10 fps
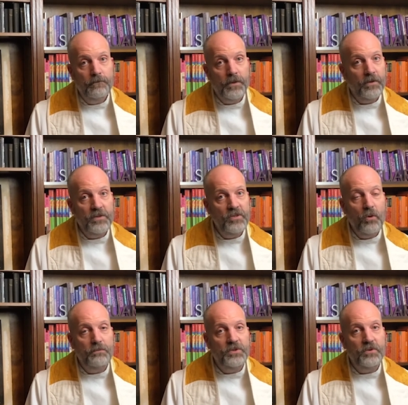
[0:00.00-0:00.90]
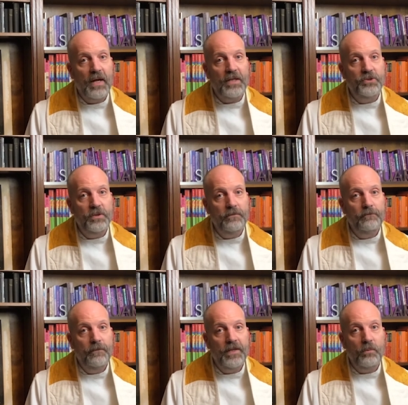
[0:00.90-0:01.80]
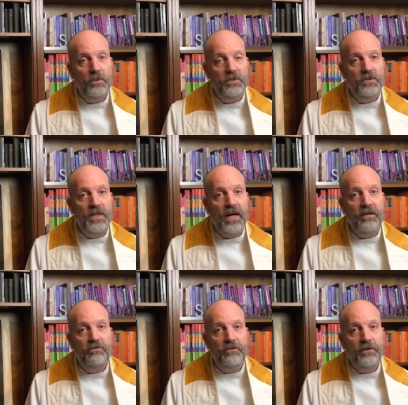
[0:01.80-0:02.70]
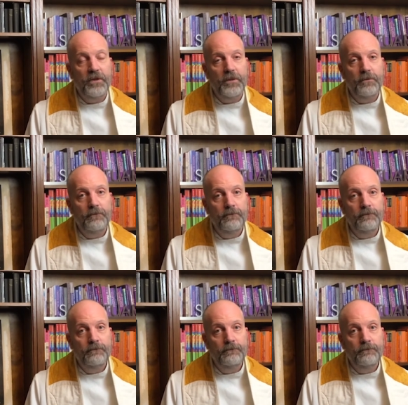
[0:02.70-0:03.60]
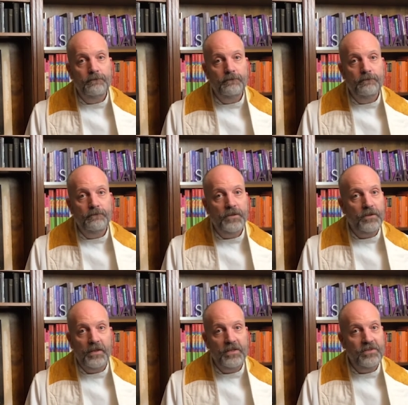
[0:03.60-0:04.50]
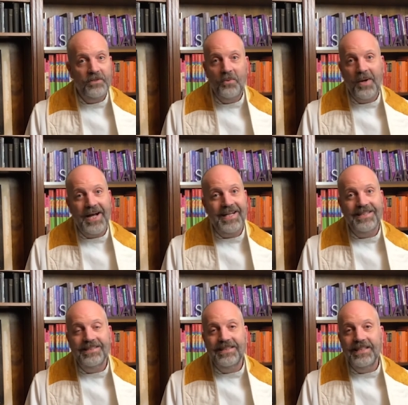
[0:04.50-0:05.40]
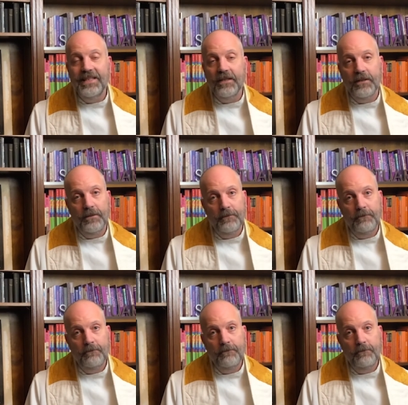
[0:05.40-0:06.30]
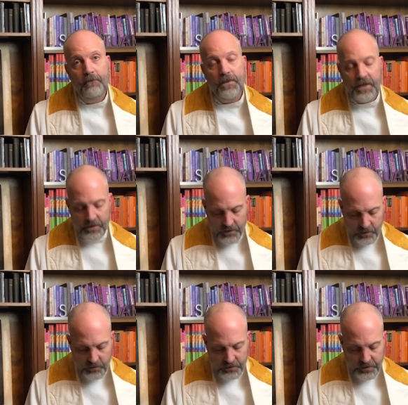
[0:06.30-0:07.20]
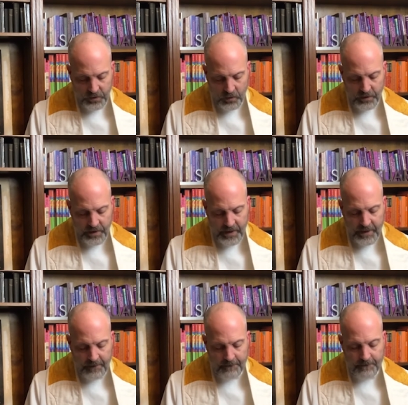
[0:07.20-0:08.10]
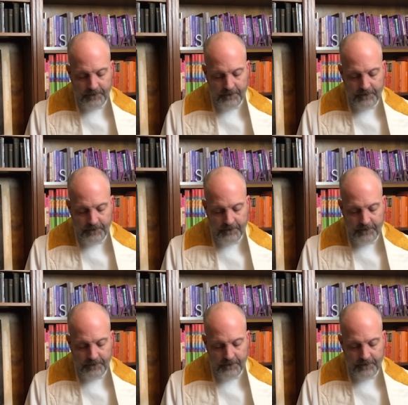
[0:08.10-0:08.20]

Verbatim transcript: There is no abstraction that will die for you. There is no idea that knows your name.